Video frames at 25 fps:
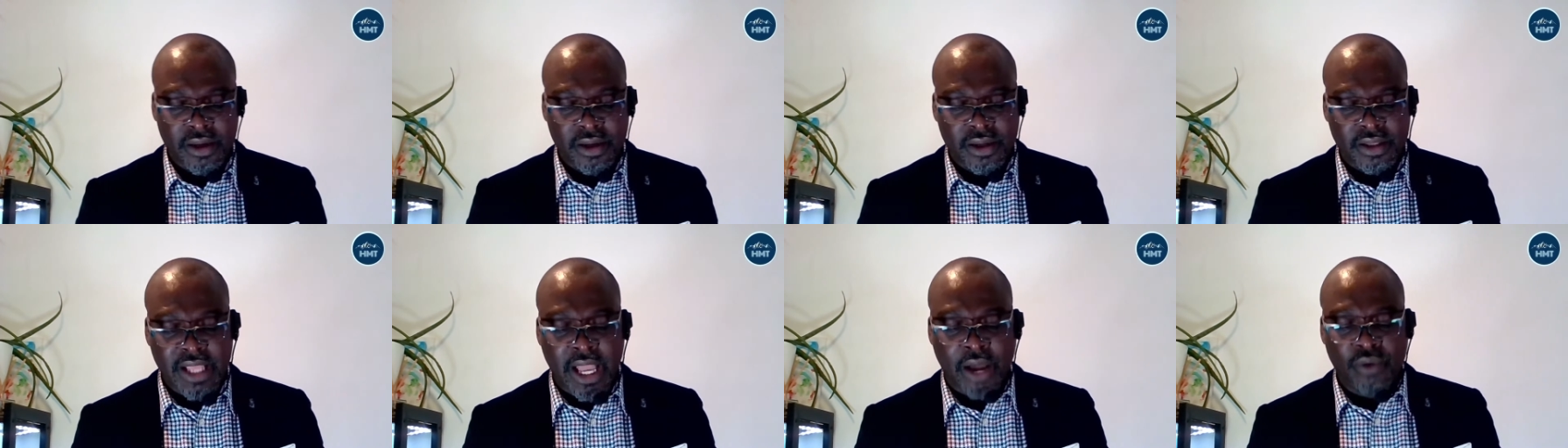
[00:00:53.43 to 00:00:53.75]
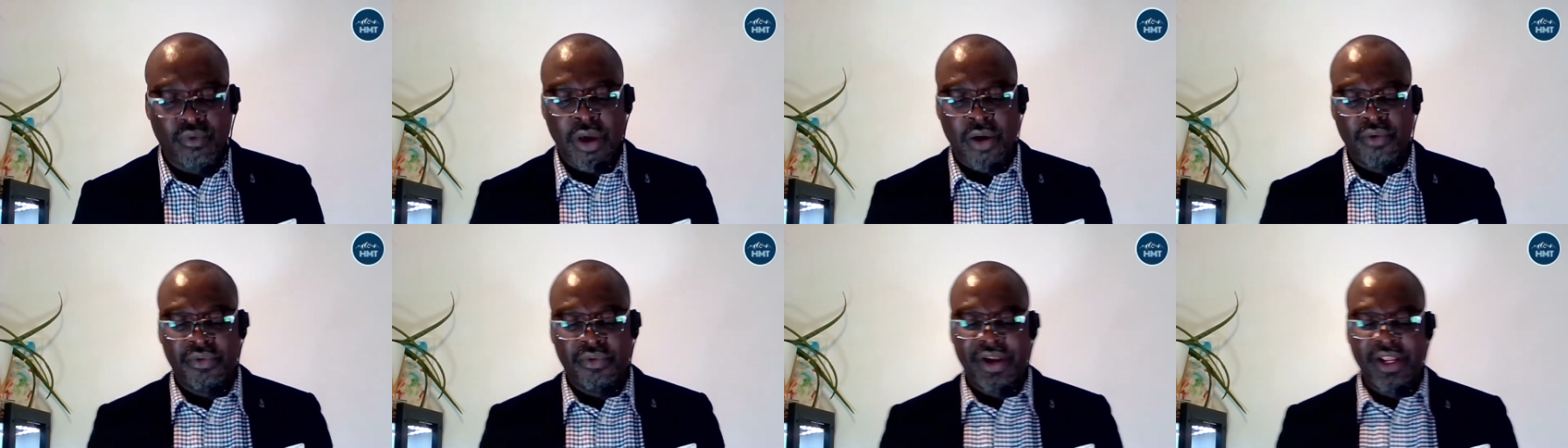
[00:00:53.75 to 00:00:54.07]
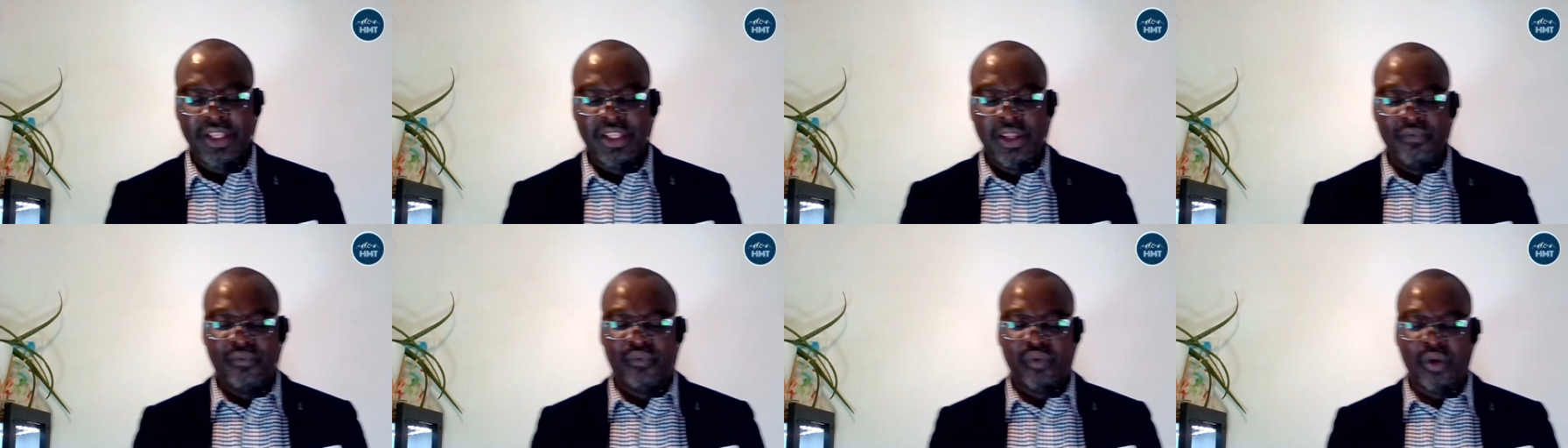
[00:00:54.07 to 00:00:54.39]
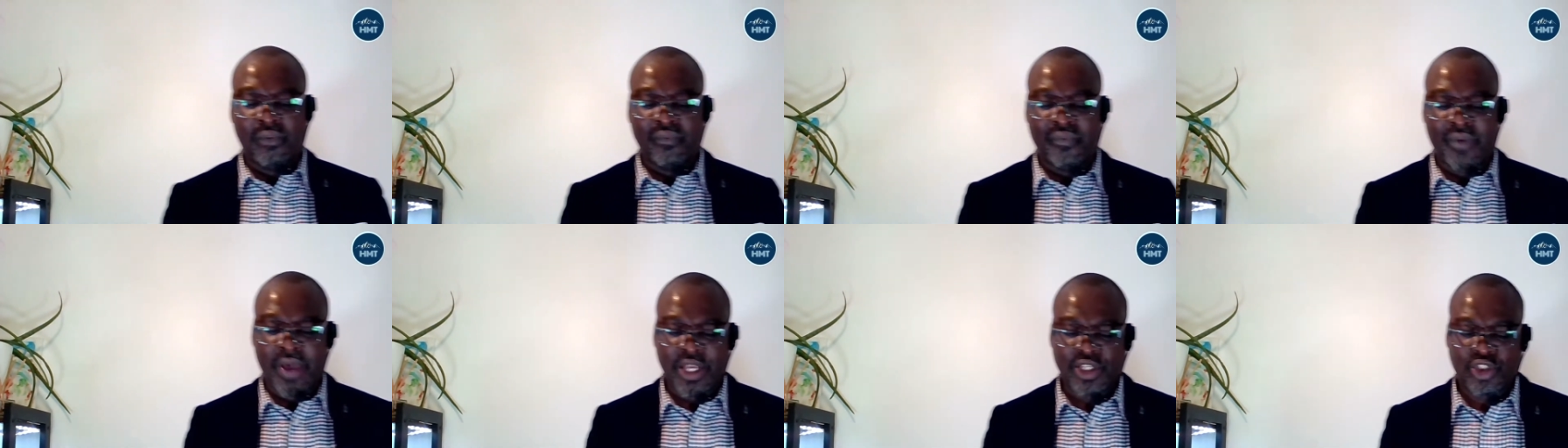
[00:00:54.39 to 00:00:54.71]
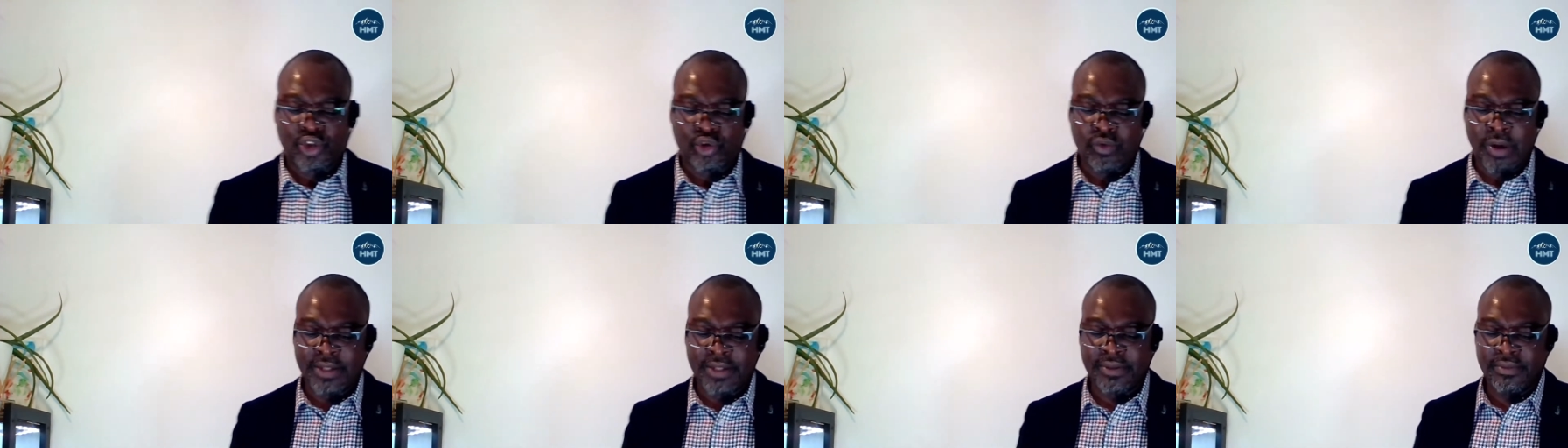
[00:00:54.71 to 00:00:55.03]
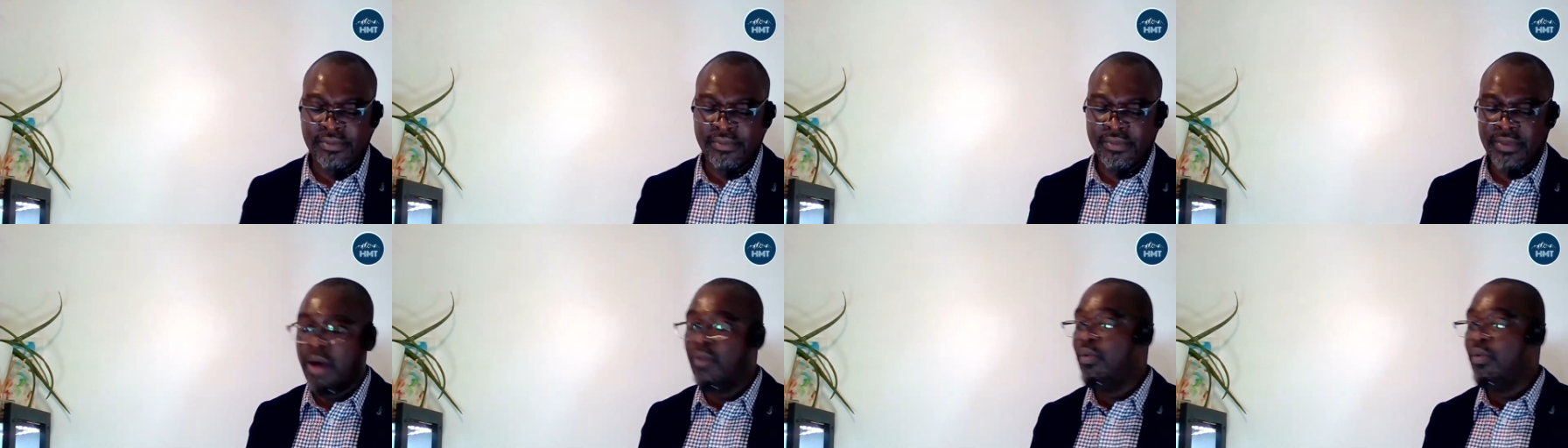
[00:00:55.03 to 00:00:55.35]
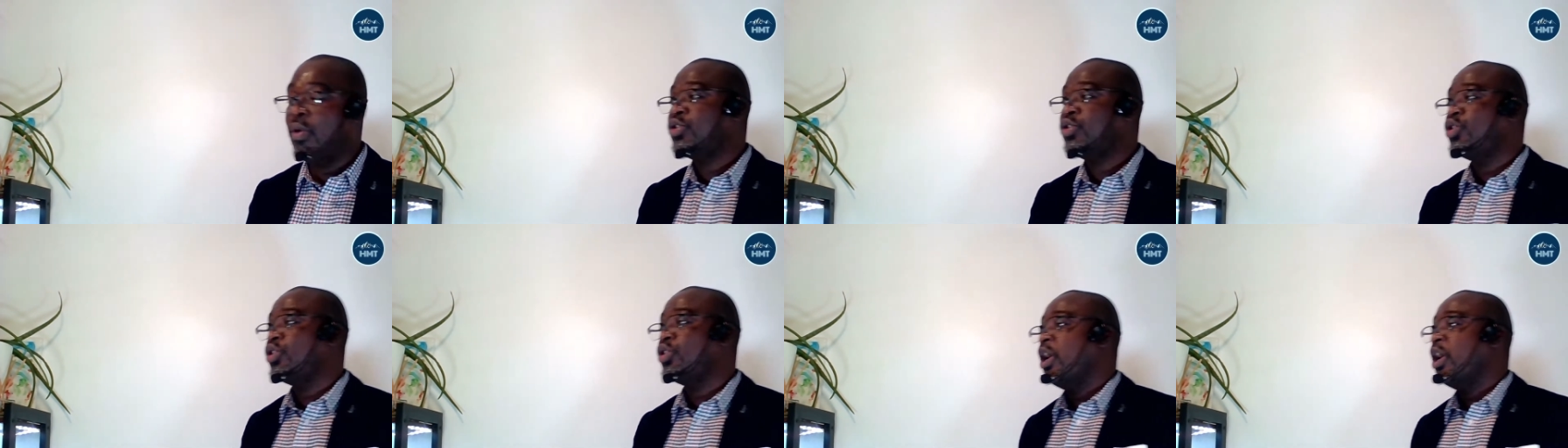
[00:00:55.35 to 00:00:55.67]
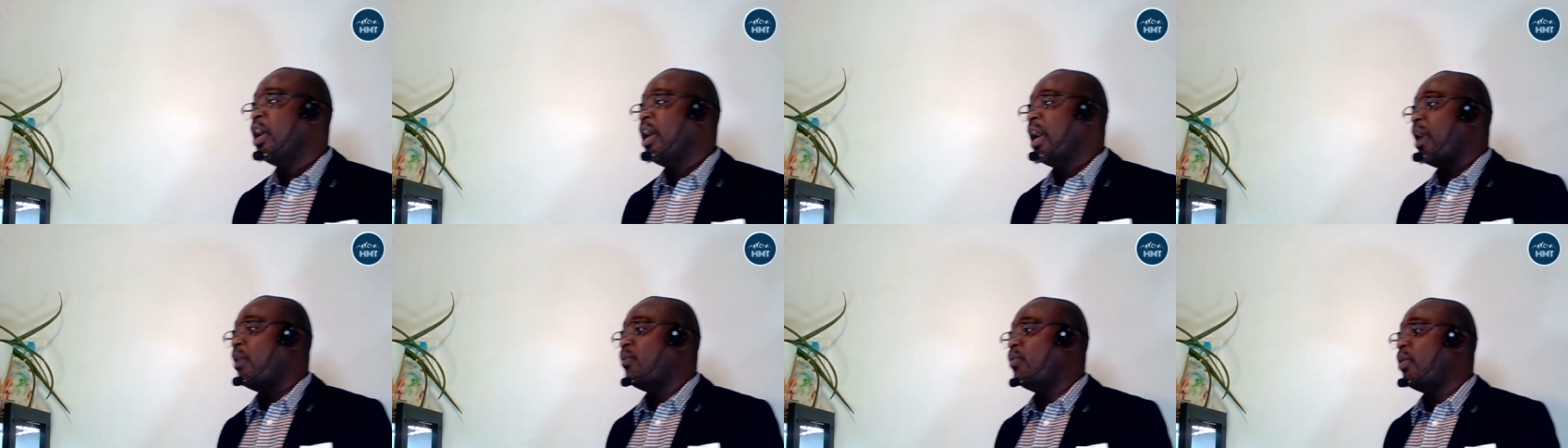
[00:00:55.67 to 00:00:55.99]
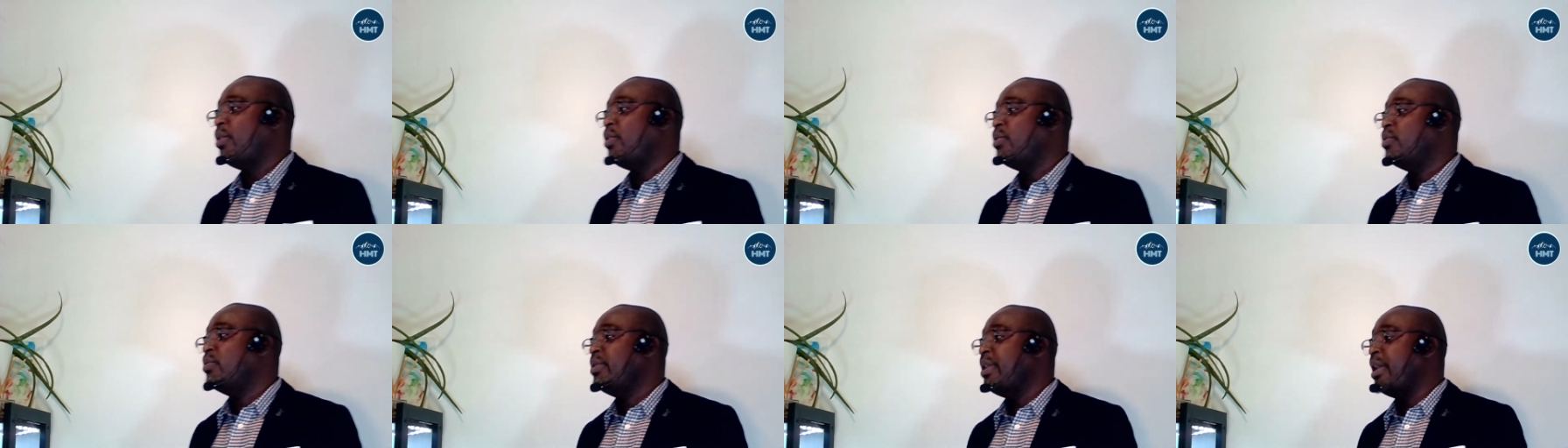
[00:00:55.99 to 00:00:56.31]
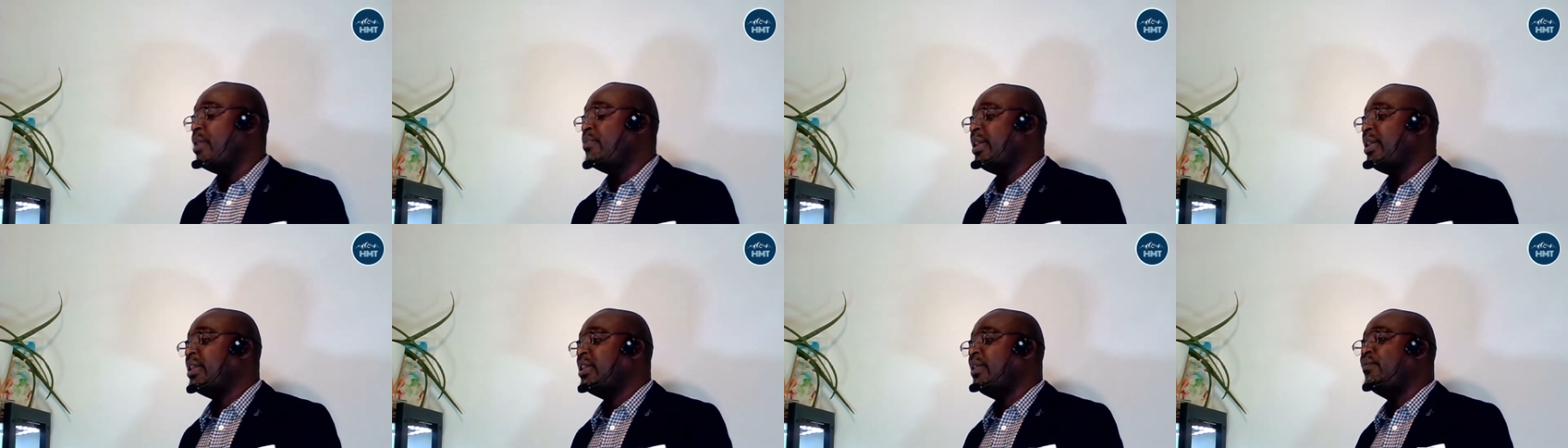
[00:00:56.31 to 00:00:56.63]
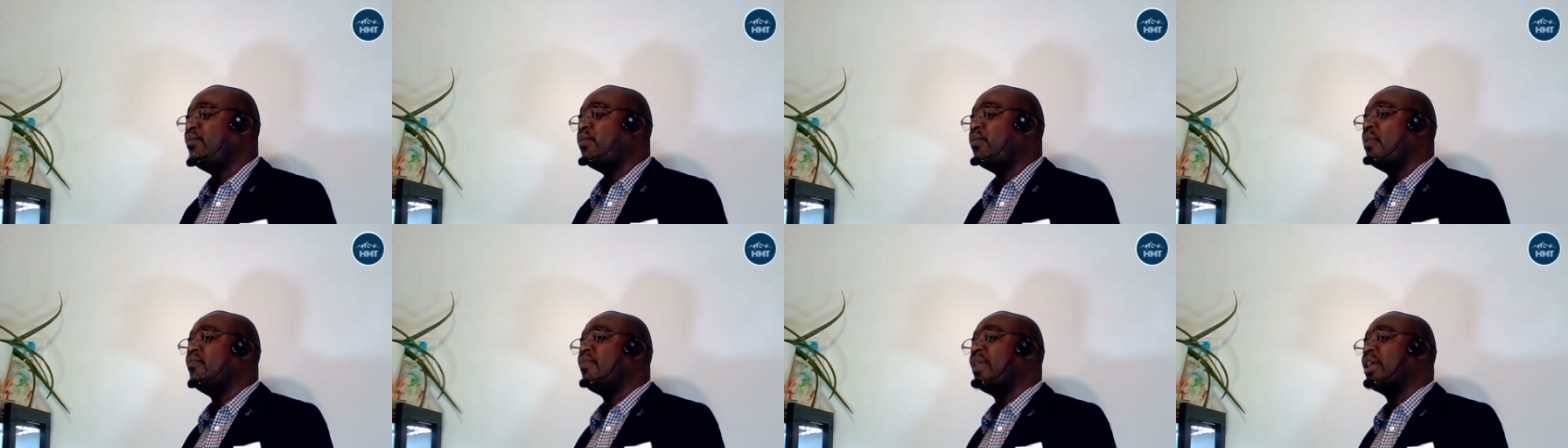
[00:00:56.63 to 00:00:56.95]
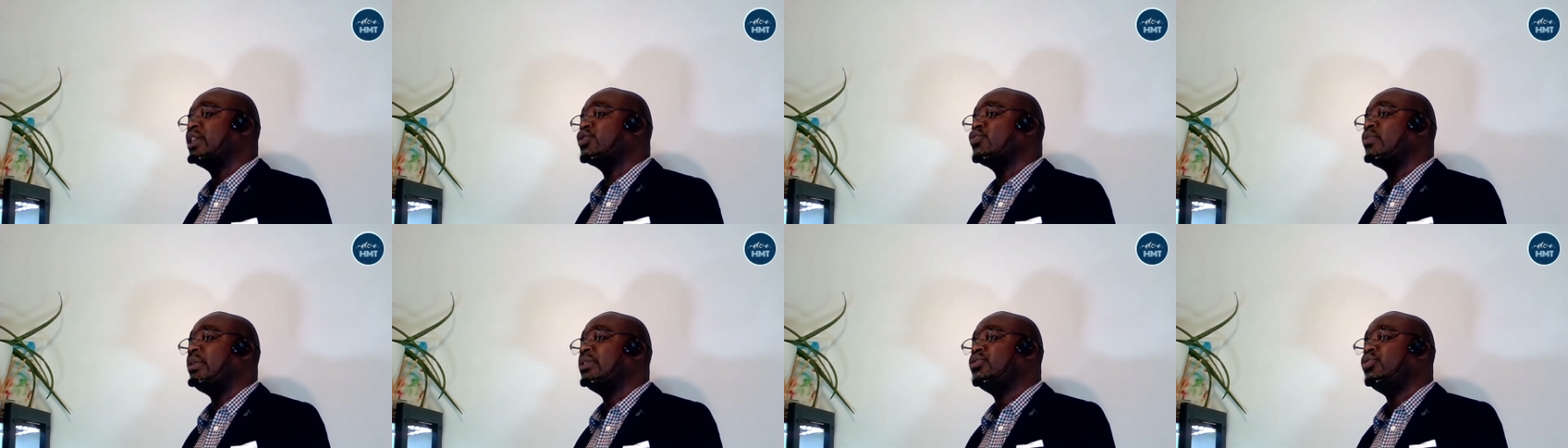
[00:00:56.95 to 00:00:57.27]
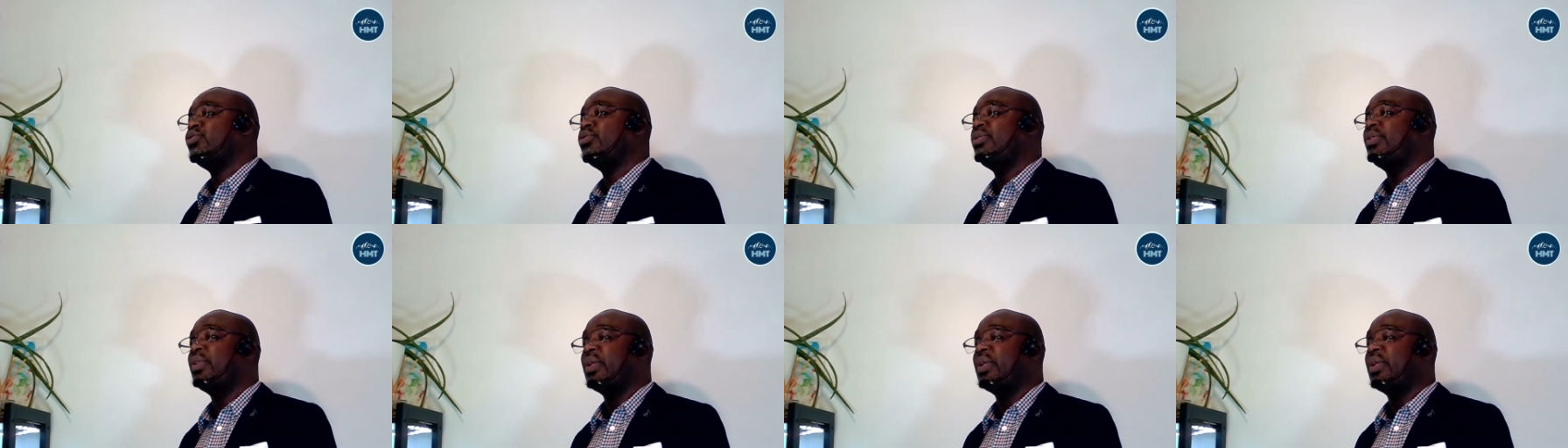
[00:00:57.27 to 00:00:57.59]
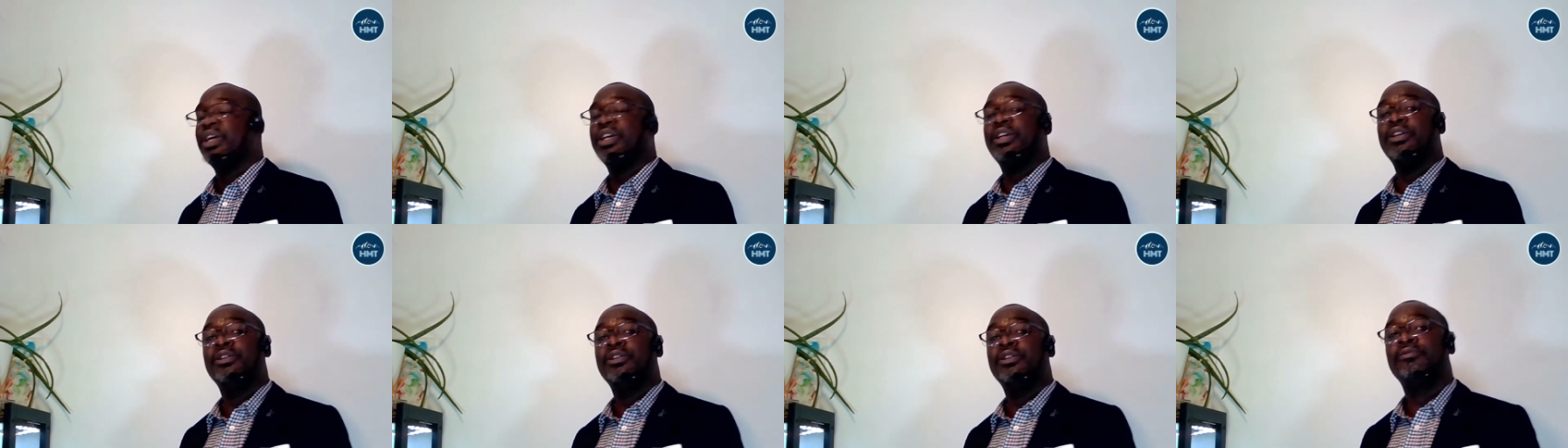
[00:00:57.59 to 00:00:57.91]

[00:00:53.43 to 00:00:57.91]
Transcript: Now we are reading from verse 1. I want you, we are reading from verse 1 to 3.